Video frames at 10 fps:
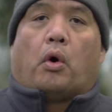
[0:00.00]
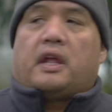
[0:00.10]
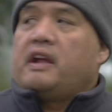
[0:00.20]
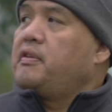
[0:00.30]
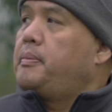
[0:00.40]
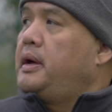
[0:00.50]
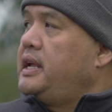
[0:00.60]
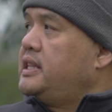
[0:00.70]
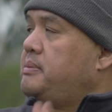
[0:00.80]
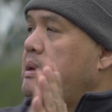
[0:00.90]
morning,
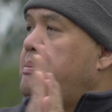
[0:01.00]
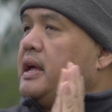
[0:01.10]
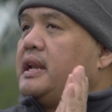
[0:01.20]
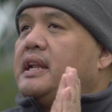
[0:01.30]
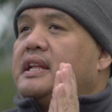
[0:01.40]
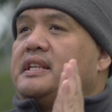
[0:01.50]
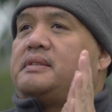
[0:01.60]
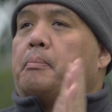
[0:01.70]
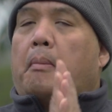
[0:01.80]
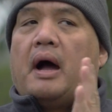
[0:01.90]
everybody. It's me, Ben. It
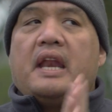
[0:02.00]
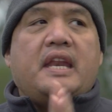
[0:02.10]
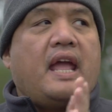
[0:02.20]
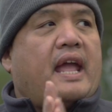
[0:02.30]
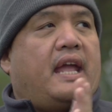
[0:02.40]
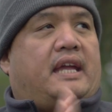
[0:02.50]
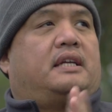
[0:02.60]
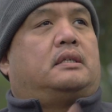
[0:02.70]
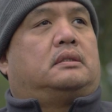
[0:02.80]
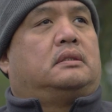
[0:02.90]
is
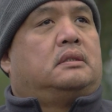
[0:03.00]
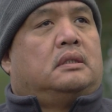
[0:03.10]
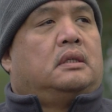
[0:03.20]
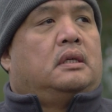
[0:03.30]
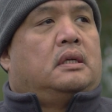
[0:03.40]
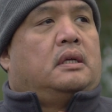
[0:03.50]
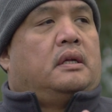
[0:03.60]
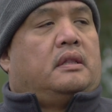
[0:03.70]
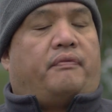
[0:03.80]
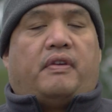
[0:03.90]
Monday,
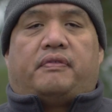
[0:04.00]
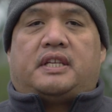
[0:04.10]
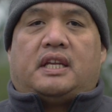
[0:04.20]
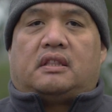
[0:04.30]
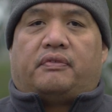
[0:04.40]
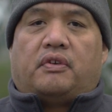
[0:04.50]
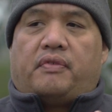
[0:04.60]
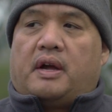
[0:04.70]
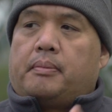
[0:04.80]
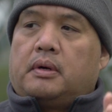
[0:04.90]
the 15th of
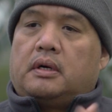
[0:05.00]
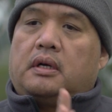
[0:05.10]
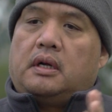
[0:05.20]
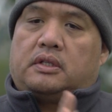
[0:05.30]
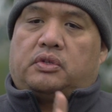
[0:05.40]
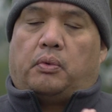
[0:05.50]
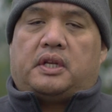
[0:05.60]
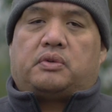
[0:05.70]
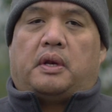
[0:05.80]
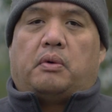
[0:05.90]
November,
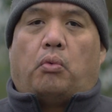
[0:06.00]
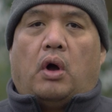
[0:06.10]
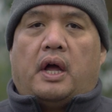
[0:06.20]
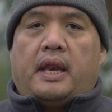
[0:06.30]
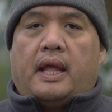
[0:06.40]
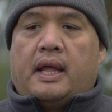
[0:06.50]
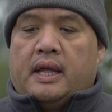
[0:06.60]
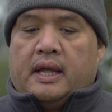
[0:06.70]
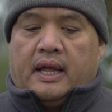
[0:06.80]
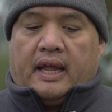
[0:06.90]
2021.
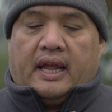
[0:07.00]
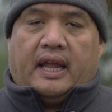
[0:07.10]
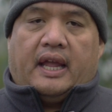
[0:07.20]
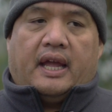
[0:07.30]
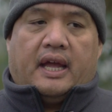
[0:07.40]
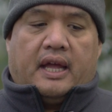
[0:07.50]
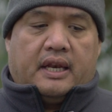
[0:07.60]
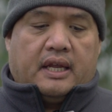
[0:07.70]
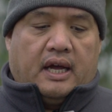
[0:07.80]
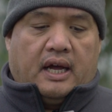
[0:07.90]

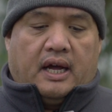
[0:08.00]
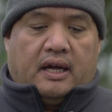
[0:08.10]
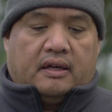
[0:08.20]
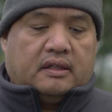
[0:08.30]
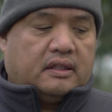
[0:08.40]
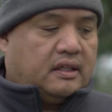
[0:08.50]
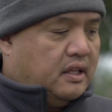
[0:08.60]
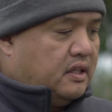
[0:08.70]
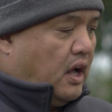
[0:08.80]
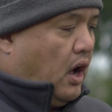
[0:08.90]
And
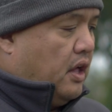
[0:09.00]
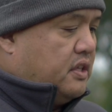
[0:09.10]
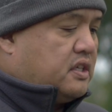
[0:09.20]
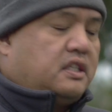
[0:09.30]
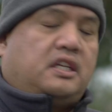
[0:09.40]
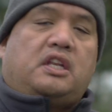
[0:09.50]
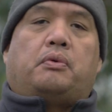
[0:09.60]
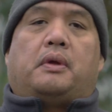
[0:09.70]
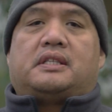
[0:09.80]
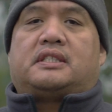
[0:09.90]
on this
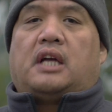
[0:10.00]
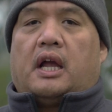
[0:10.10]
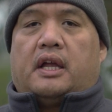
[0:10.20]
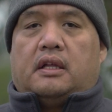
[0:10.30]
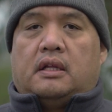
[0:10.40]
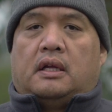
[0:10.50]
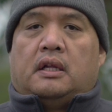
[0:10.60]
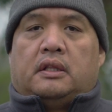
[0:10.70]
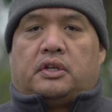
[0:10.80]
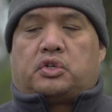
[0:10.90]
continuing saga,
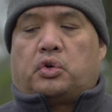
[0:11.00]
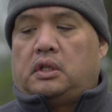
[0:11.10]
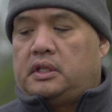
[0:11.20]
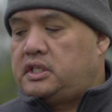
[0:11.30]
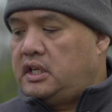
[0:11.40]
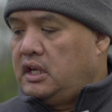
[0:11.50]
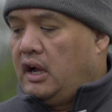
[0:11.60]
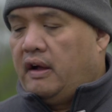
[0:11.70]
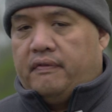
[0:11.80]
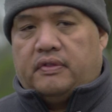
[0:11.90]
the trilogy
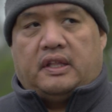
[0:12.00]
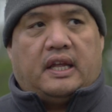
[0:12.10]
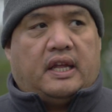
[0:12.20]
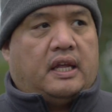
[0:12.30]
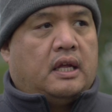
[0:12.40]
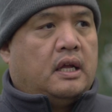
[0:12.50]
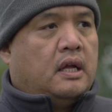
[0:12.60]
of the